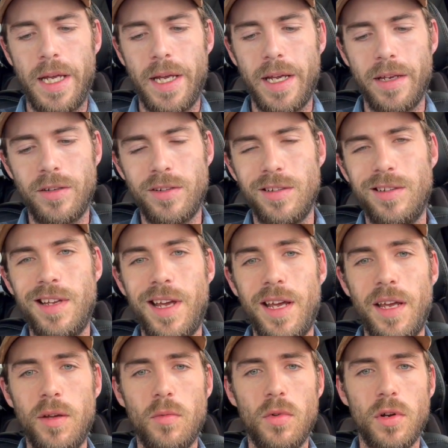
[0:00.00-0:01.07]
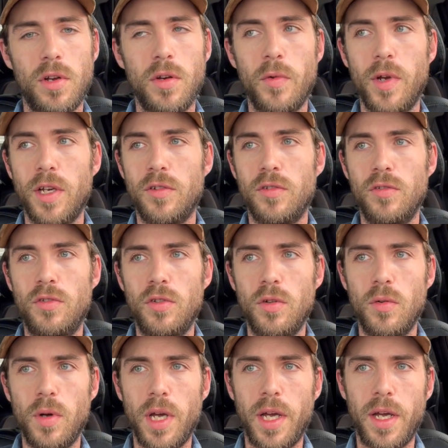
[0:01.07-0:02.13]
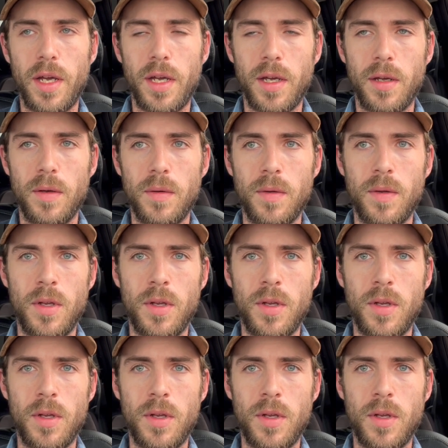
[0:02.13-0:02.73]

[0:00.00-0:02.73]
and today we're going to do a